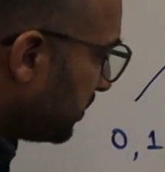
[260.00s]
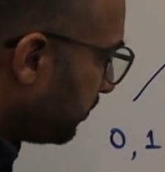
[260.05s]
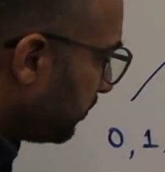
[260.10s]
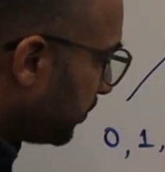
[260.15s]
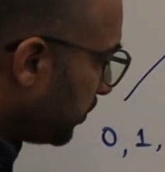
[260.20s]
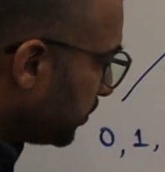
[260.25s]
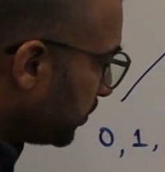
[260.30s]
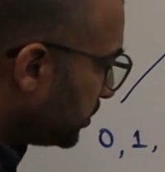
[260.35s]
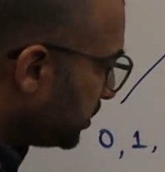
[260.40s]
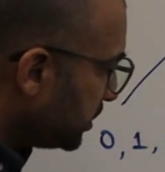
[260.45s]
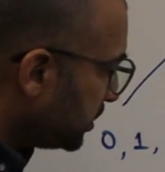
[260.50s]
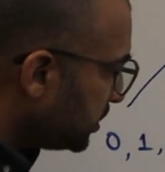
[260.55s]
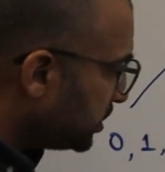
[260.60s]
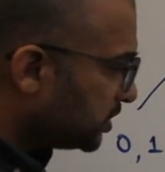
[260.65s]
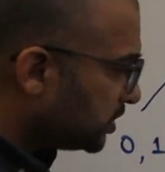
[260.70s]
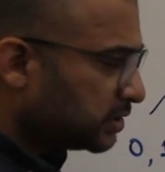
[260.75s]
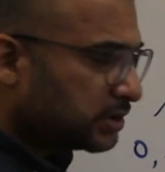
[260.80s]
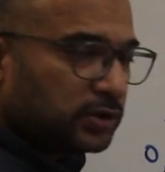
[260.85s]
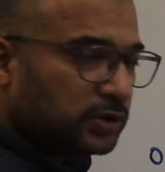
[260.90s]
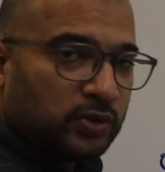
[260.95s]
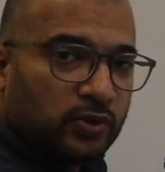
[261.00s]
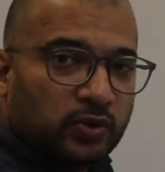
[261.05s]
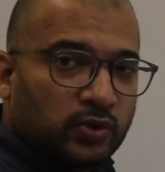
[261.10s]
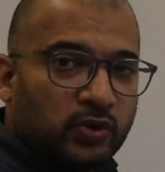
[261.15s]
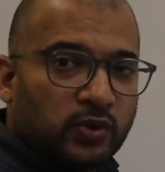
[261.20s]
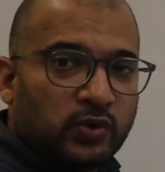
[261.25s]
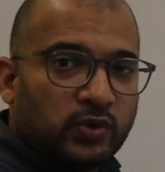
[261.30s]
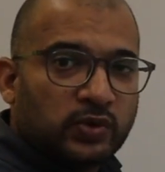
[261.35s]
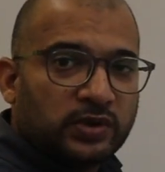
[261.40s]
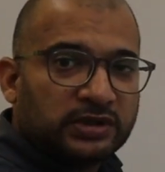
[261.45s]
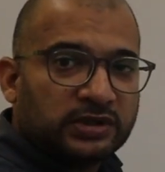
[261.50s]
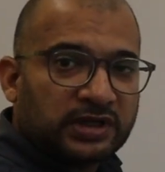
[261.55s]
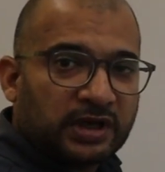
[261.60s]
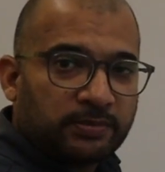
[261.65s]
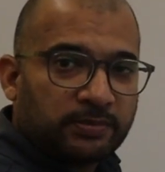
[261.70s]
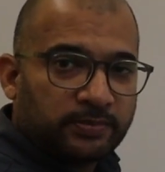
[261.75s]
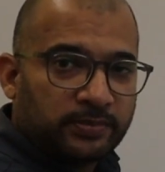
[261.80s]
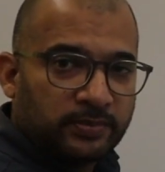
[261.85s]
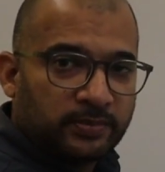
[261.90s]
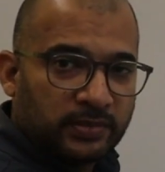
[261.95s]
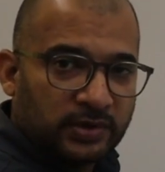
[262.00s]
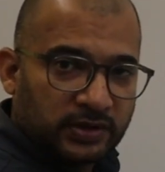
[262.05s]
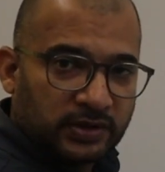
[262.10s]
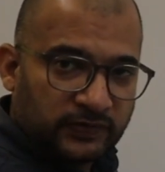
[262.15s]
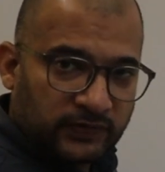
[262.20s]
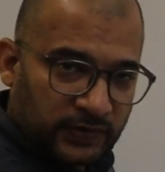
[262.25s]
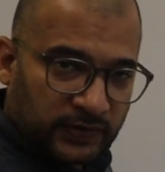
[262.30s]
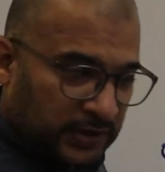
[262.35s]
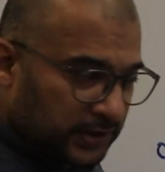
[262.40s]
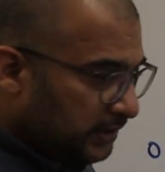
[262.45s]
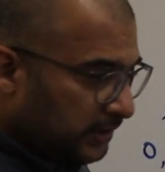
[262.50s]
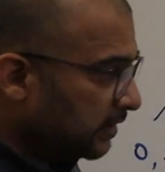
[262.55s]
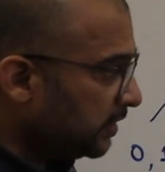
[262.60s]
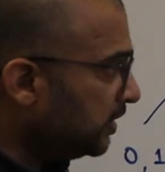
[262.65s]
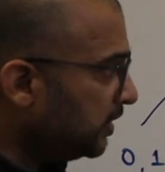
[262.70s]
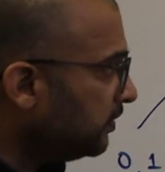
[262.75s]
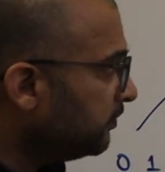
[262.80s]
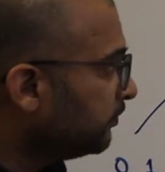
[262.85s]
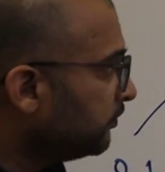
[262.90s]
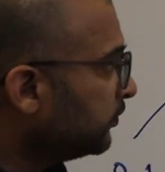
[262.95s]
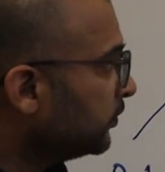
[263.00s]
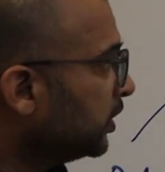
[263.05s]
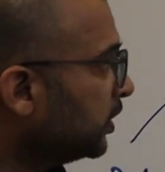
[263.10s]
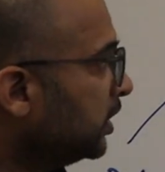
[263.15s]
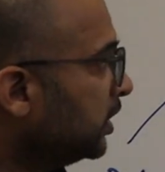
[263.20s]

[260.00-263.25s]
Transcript: approaches to the 3,